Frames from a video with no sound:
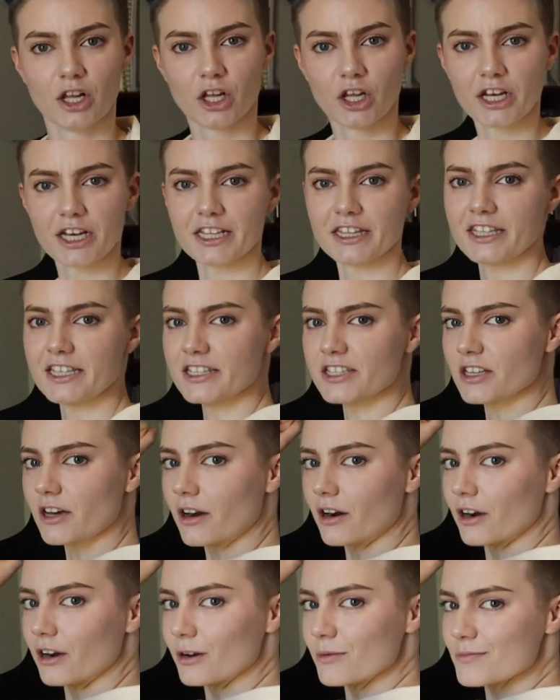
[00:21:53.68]
Look at these
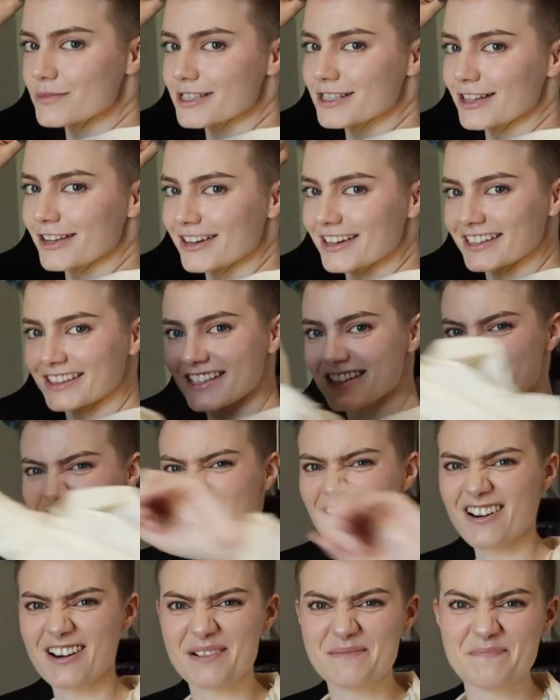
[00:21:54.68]
arms. Look at this
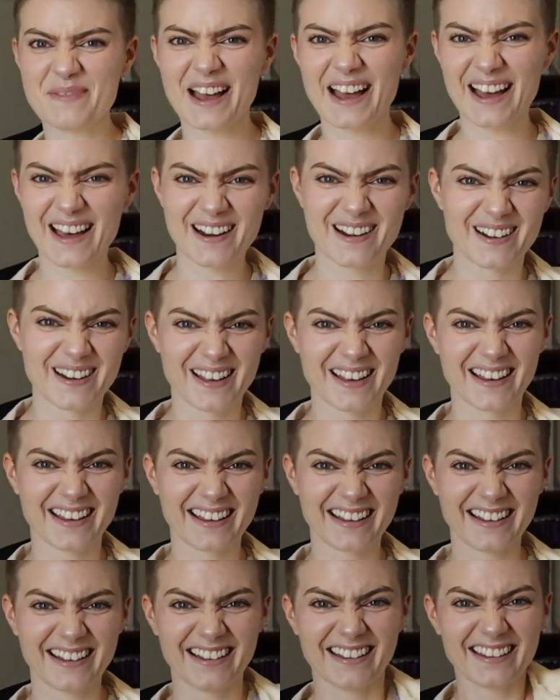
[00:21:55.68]
arm
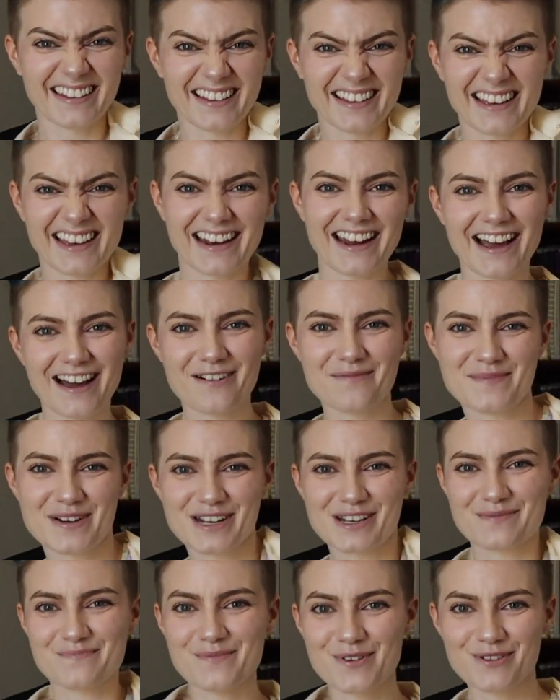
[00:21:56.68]
patterning. Look at how
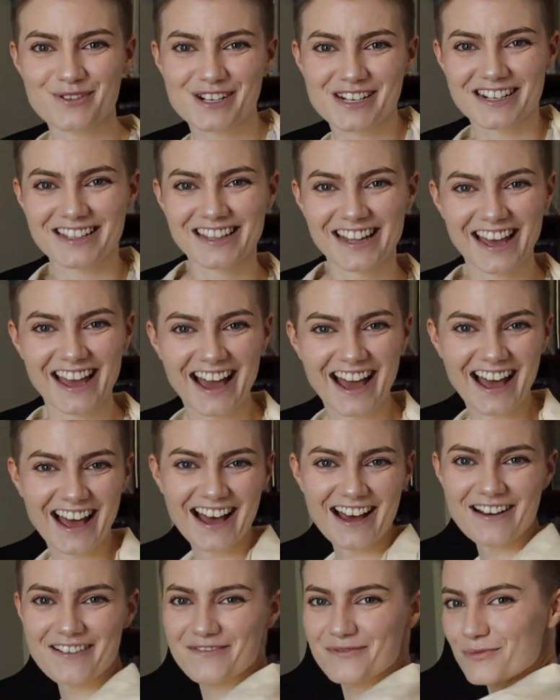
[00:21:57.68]
much motion they
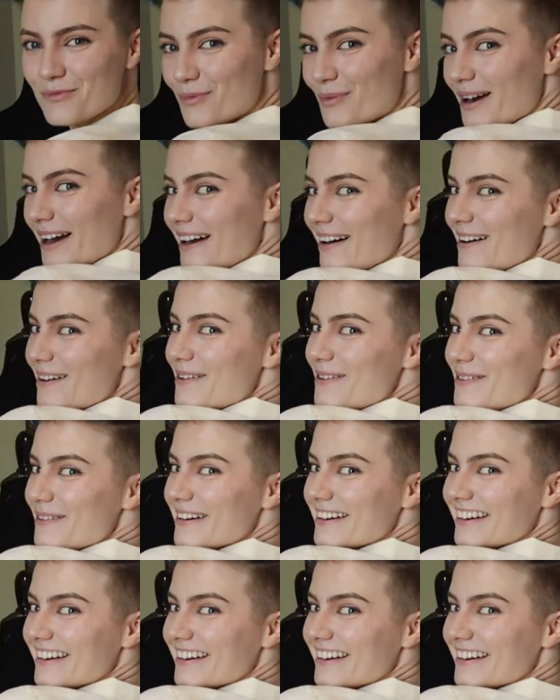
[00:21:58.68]
have. Wow.